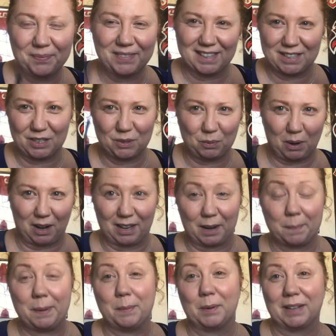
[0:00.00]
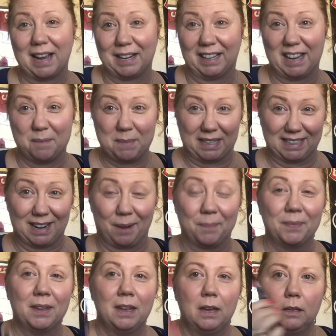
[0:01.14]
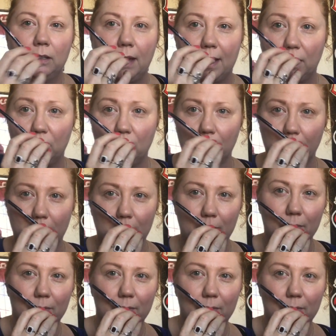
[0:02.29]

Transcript: This is where a lot of people kind of get messed up. Take your